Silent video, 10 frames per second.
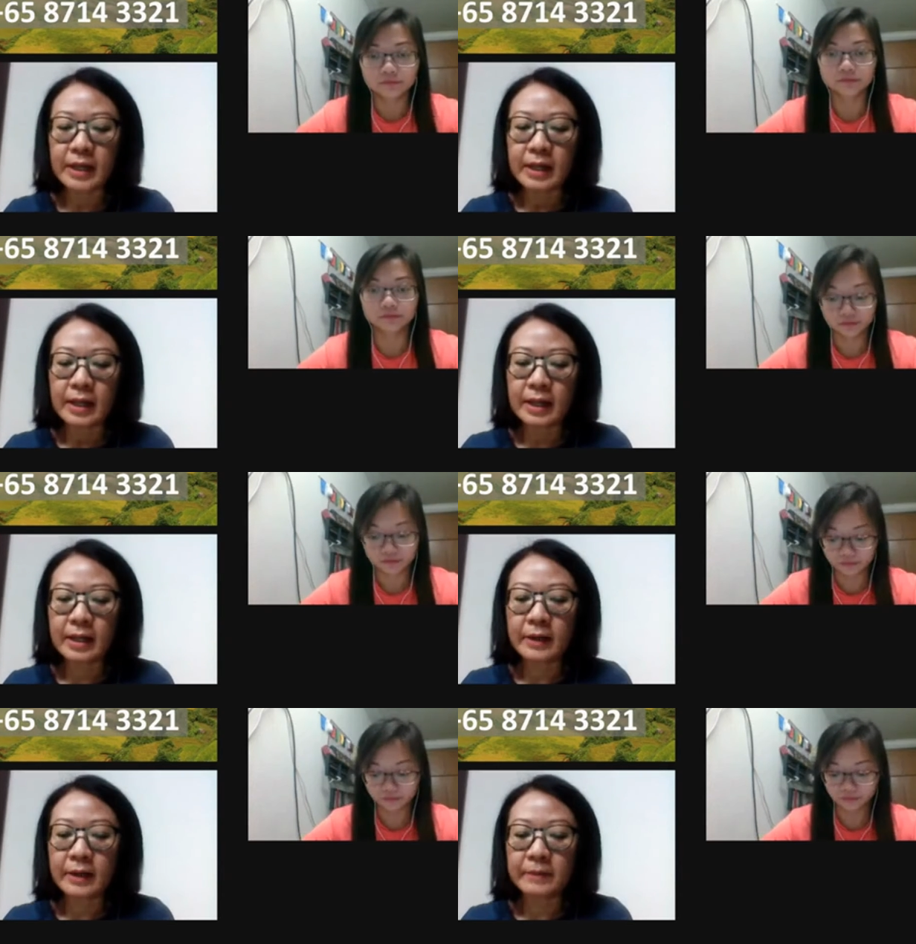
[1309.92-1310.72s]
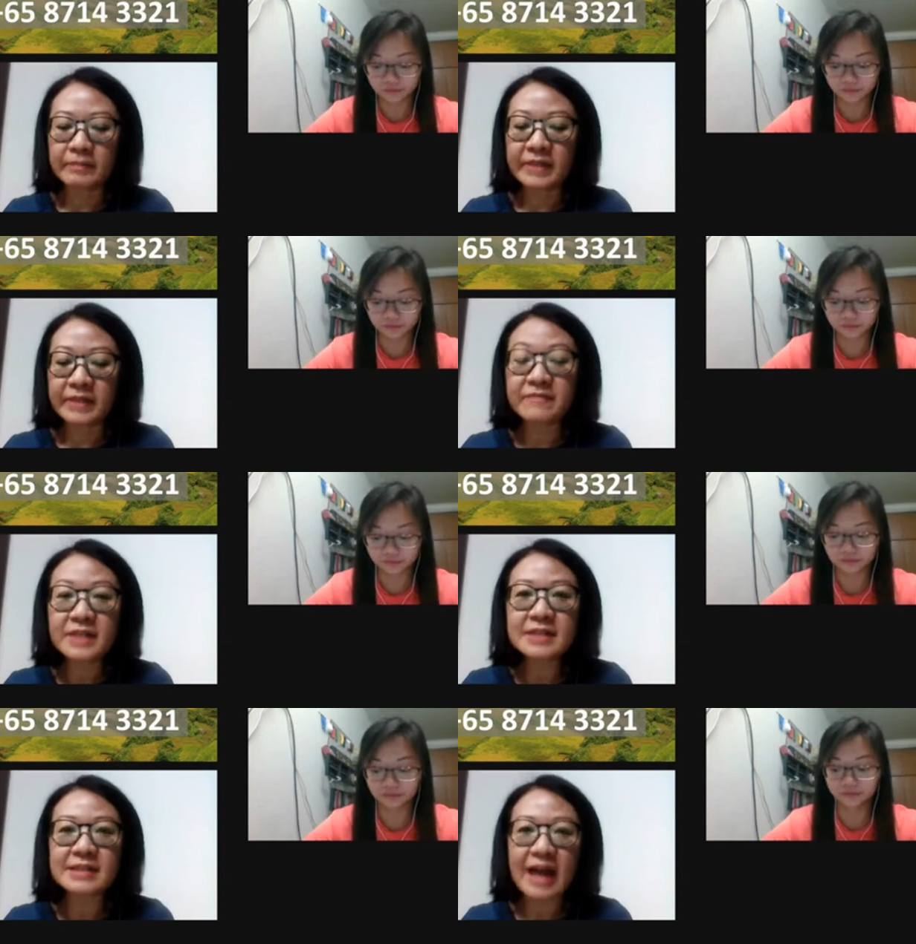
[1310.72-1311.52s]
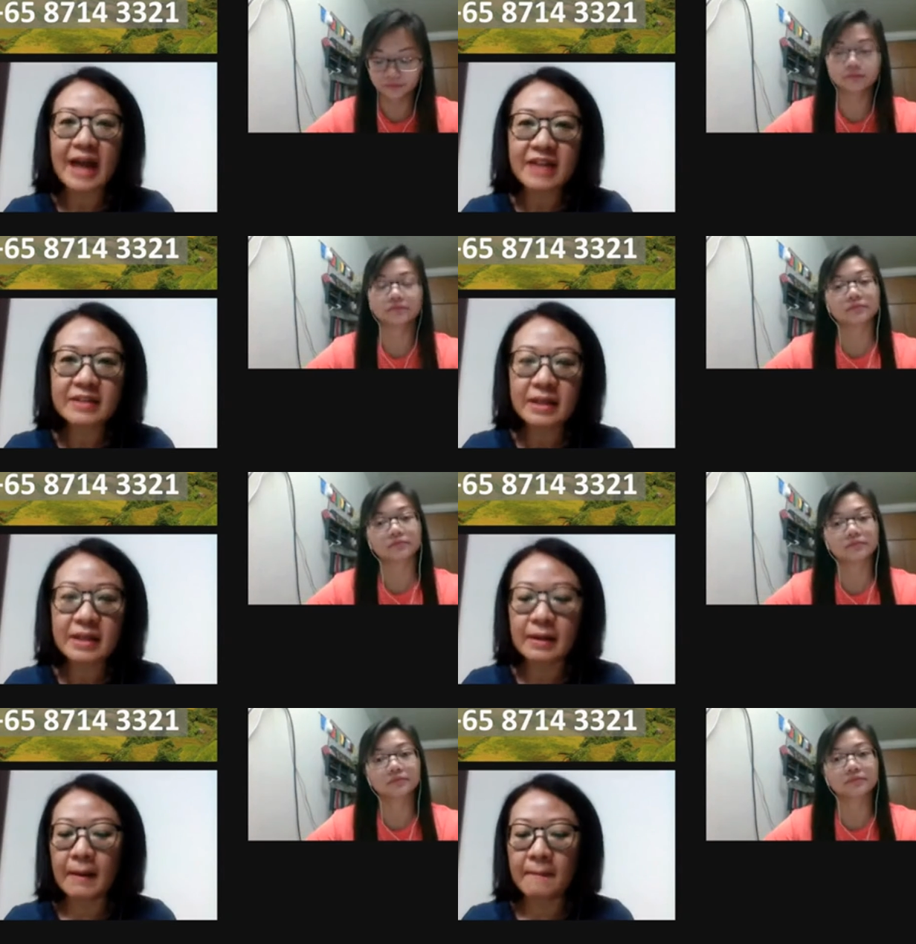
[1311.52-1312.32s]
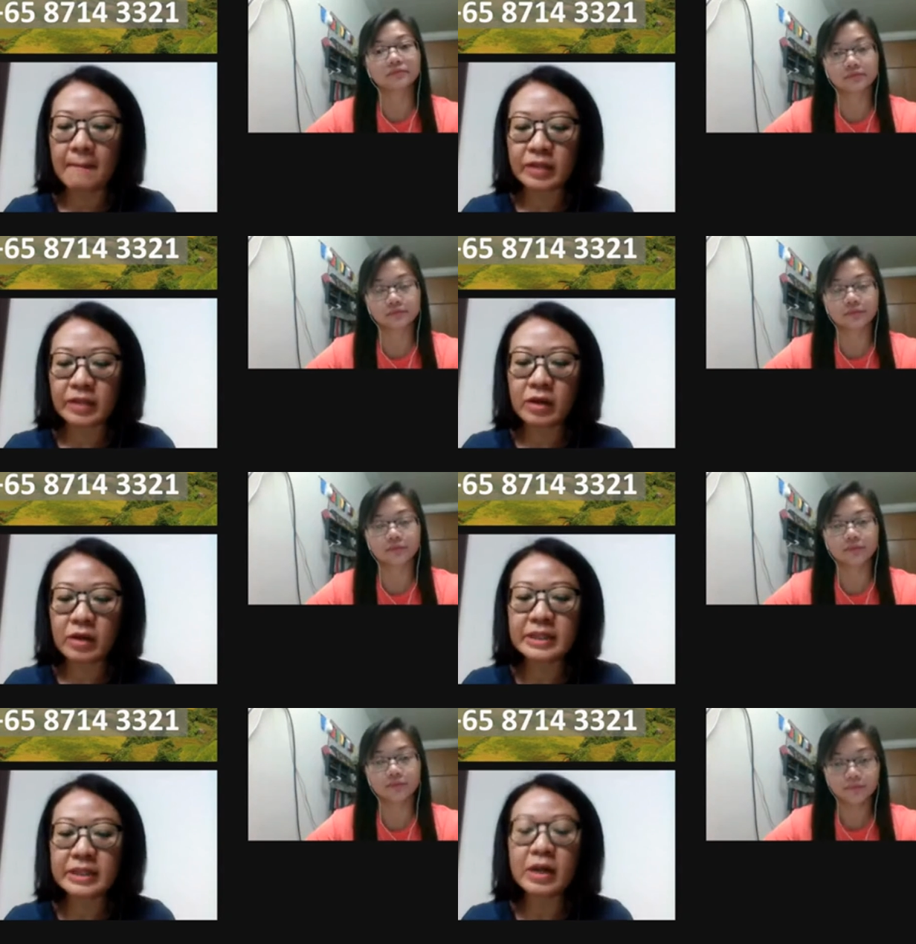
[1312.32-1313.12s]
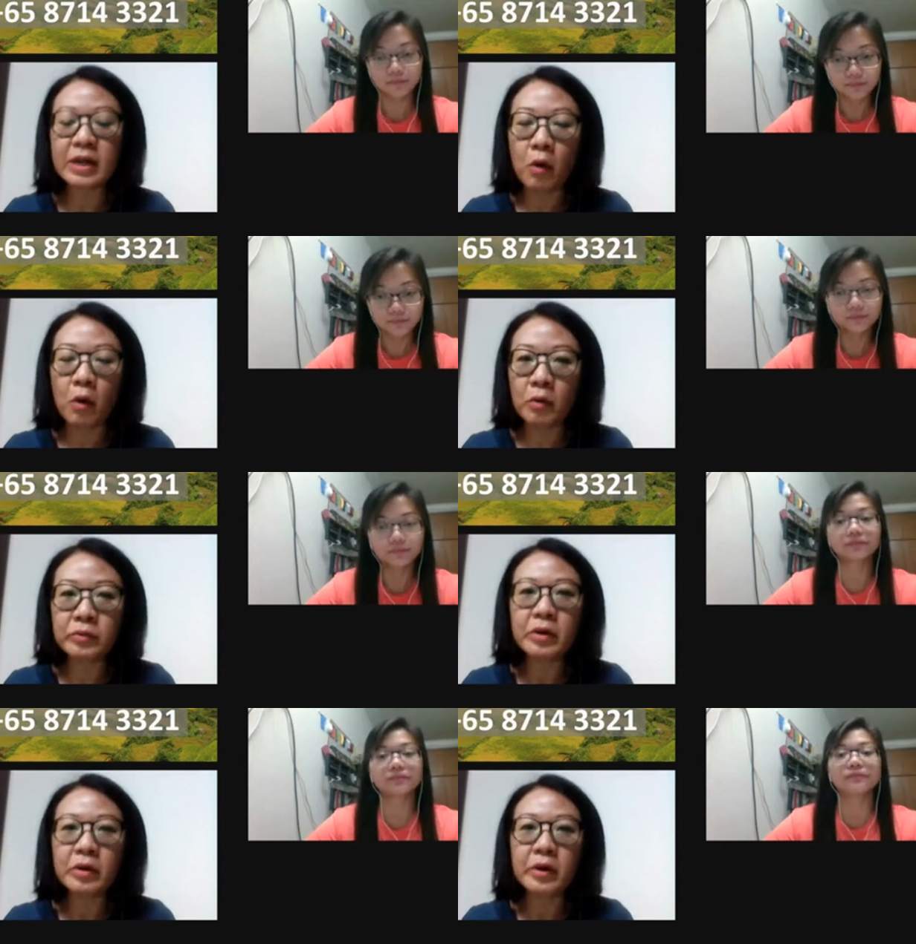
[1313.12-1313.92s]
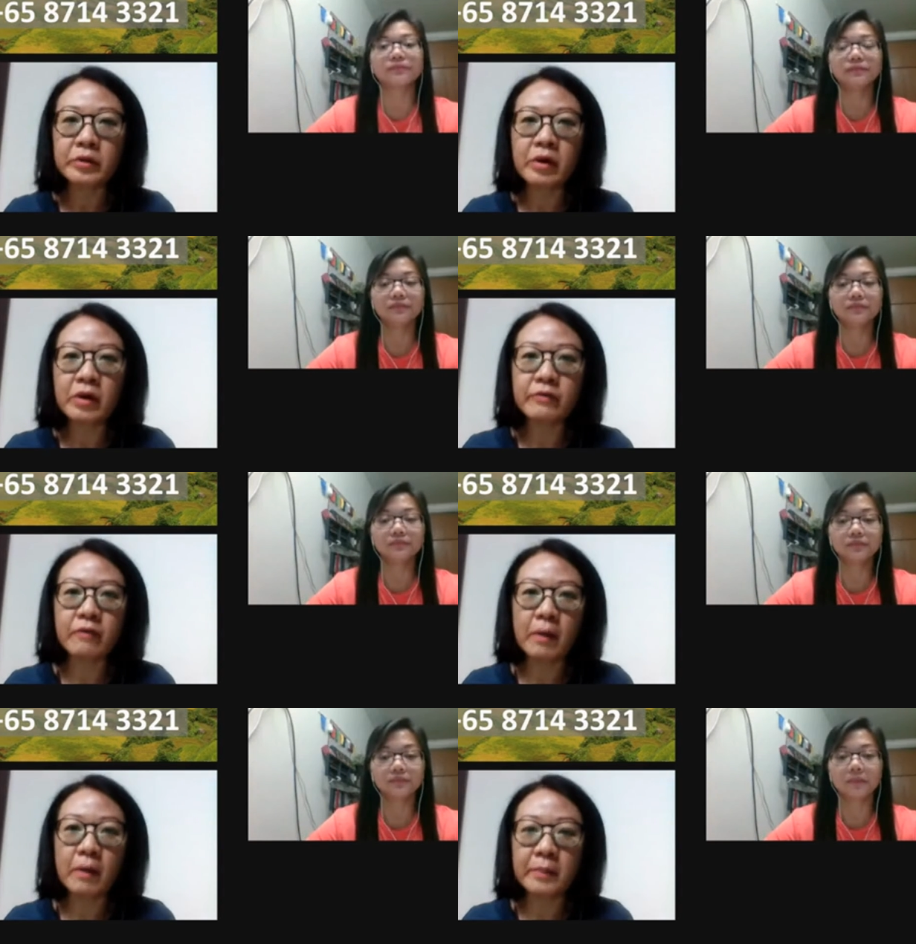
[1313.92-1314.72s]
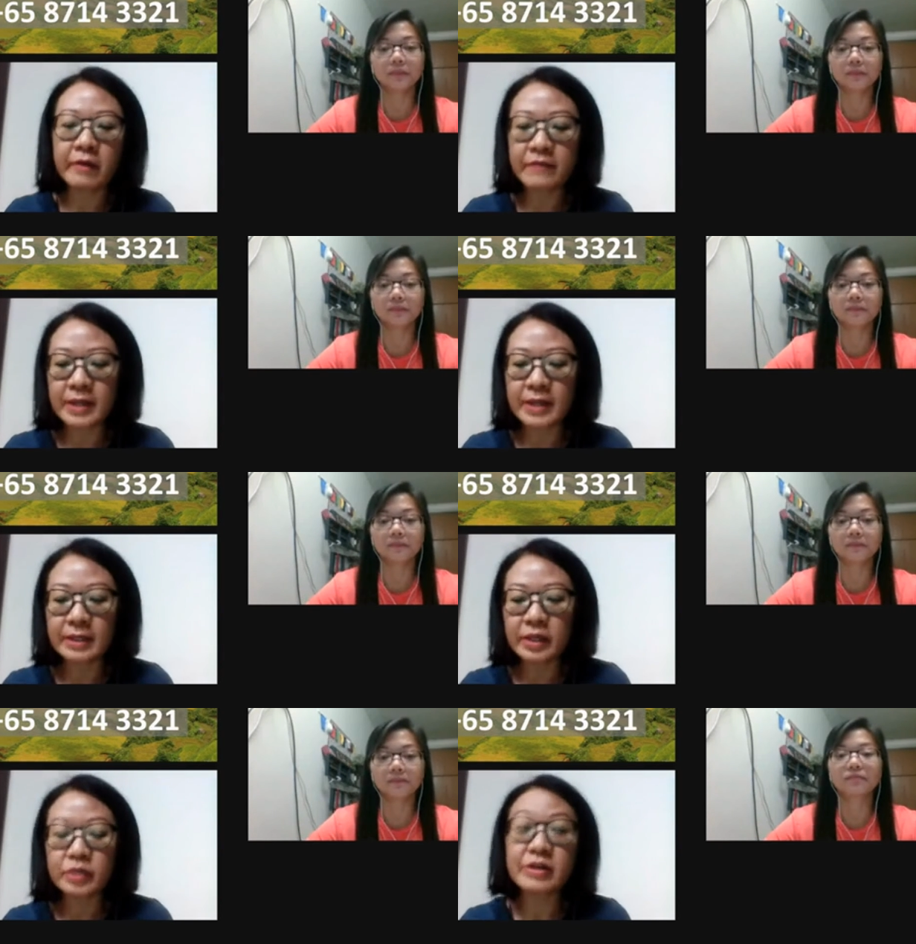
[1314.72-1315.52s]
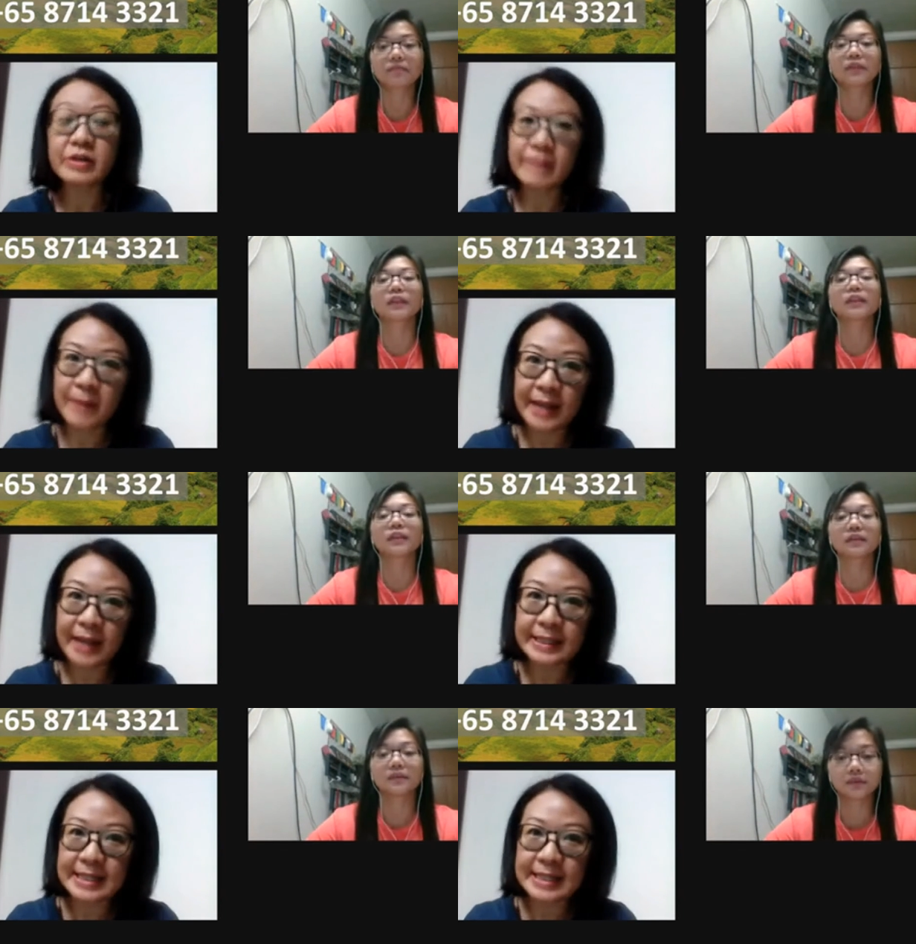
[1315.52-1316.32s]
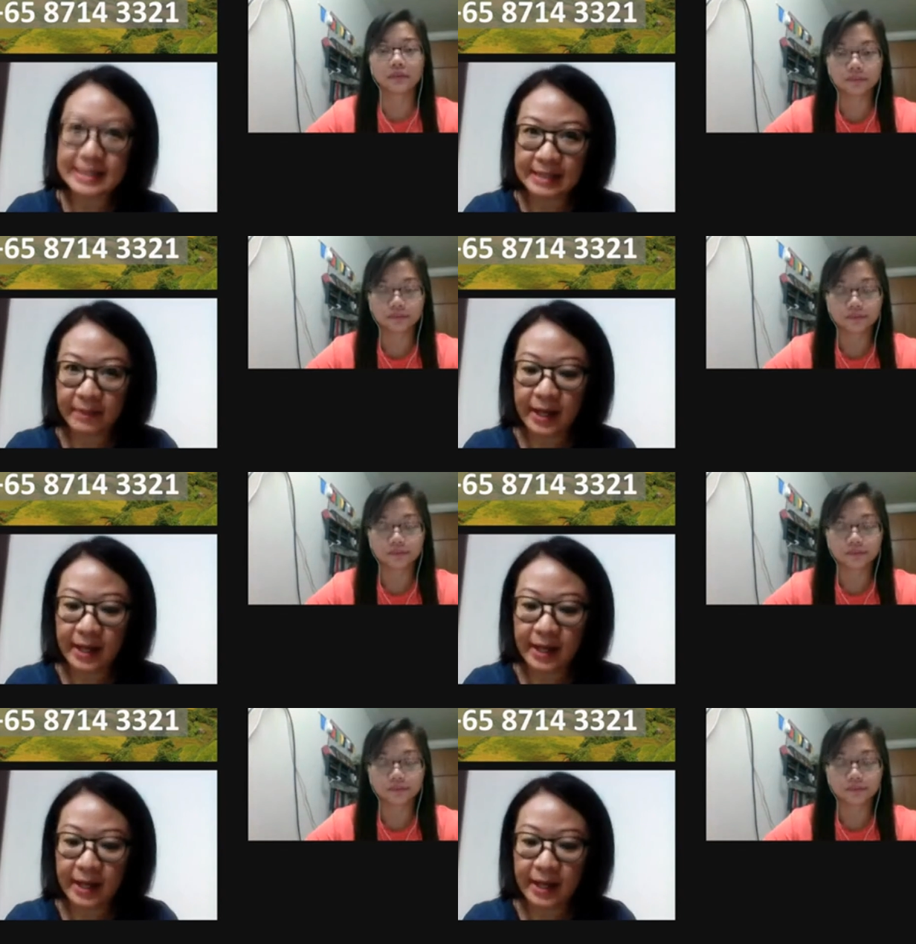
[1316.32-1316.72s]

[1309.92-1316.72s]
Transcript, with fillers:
Speaker 1: um, the first ethnic minority owned not-for-profit travel partner in Sapa.